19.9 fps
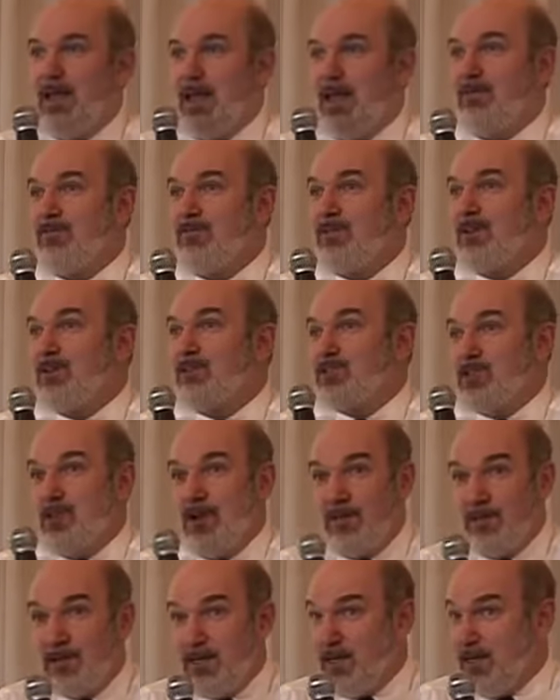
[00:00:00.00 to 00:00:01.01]
Even in
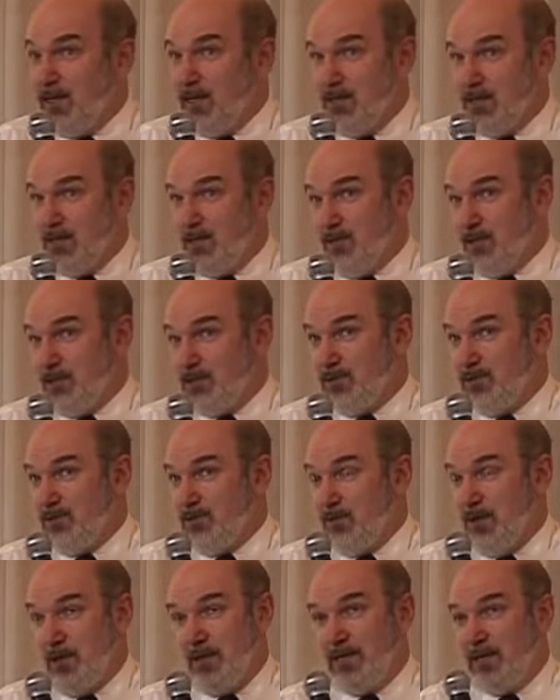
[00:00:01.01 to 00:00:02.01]
Germany it's not
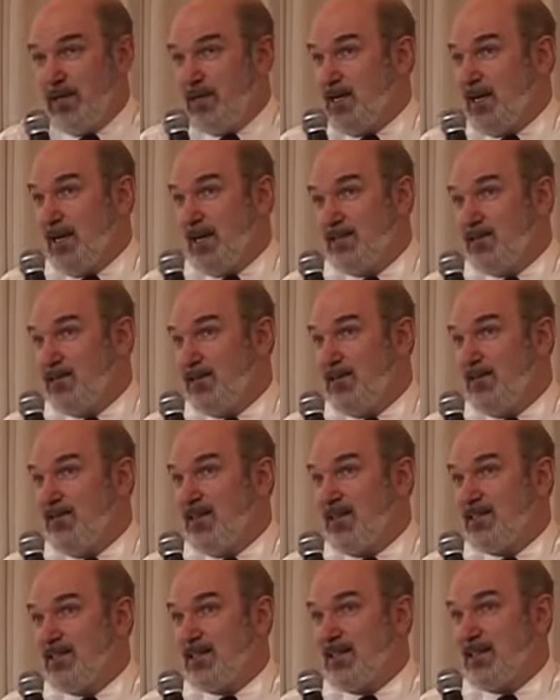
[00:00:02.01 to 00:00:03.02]
true, and I tell you in a
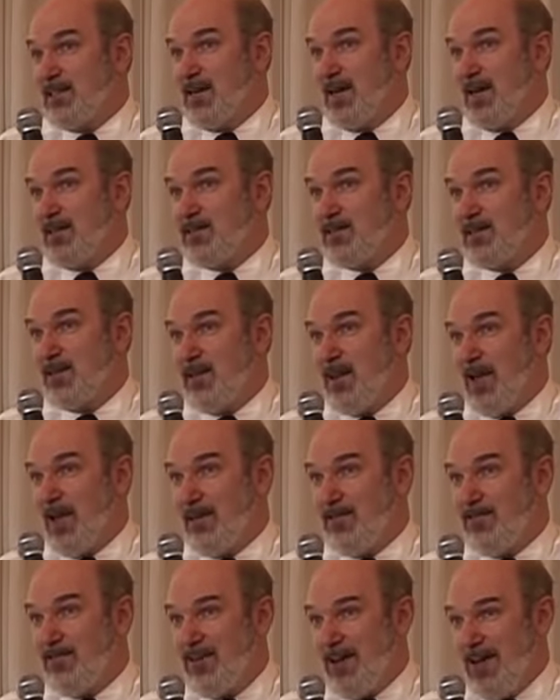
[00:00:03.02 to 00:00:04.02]
Western country
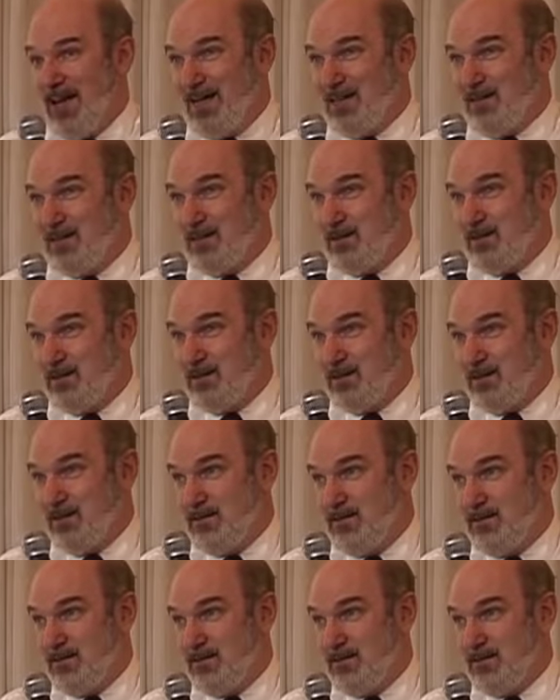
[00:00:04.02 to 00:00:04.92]
like France,